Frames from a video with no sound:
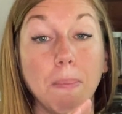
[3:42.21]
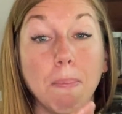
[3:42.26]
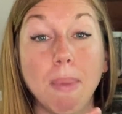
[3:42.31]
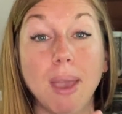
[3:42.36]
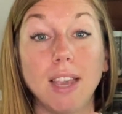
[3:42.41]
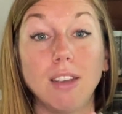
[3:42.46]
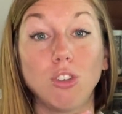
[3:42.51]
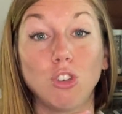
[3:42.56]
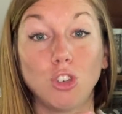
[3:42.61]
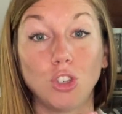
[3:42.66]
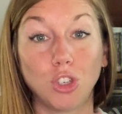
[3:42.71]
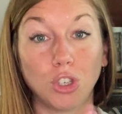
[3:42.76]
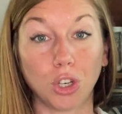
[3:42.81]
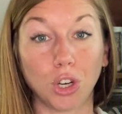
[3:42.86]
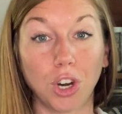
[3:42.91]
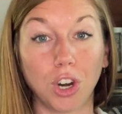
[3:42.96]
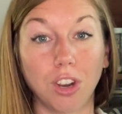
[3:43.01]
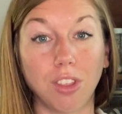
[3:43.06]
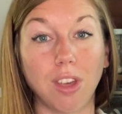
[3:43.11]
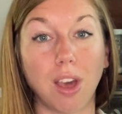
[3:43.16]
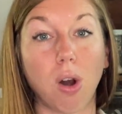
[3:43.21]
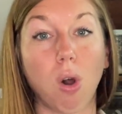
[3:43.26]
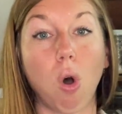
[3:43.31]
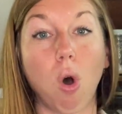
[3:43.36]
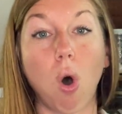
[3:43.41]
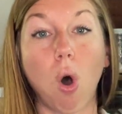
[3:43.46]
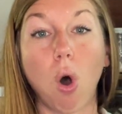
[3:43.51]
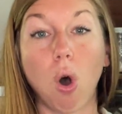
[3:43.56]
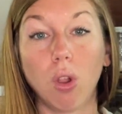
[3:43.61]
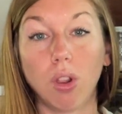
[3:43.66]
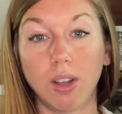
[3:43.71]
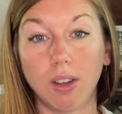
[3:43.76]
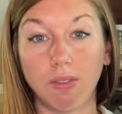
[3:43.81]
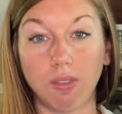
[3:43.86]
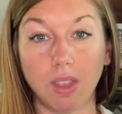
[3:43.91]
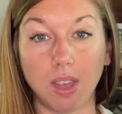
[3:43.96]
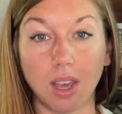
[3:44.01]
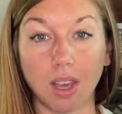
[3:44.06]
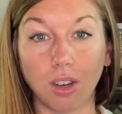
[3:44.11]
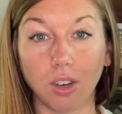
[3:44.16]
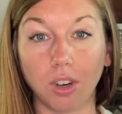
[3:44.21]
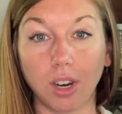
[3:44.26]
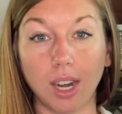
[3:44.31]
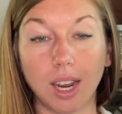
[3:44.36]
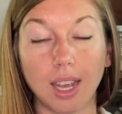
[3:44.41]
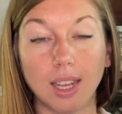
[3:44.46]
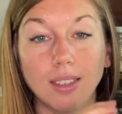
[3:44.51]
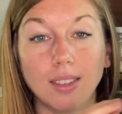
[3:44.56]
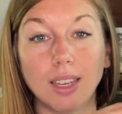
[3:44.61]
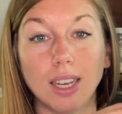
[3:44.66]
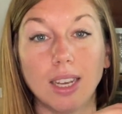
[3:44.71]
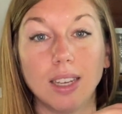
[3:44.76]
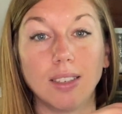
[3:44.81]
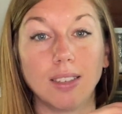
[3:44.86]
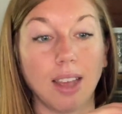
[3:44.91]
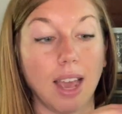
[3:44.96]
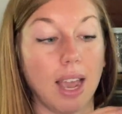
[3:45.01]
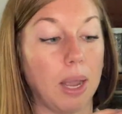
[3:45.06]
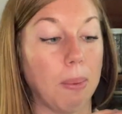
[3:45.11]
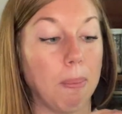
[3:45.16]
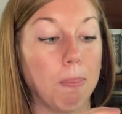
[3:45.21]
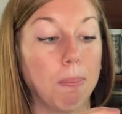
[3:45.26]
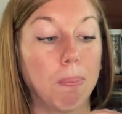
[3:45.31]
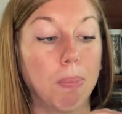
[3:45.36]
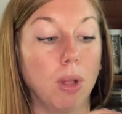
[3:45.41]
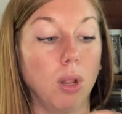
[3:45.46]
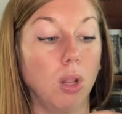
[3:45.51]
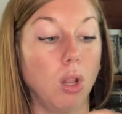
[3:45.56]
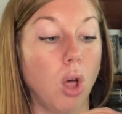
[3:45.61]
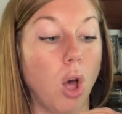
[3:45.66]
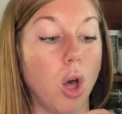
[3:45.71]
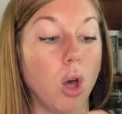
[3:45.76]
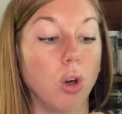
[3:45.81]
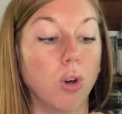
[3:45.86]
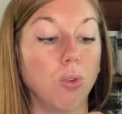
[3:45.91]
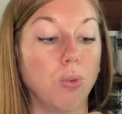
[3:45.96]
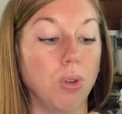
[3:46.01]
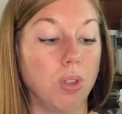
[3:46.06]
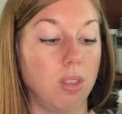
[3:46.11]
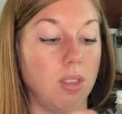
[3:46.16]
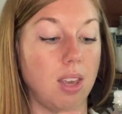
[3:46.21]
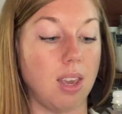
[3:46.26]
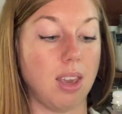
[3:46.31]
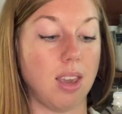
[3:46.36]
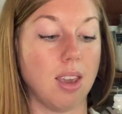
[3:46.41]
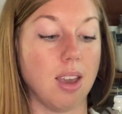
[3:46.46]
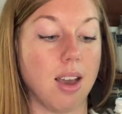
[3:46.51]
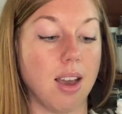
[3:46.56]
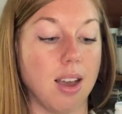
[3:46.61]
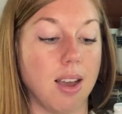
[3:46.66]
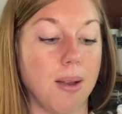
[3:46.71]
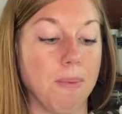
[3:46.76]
Make sure that all of the ingredients is below the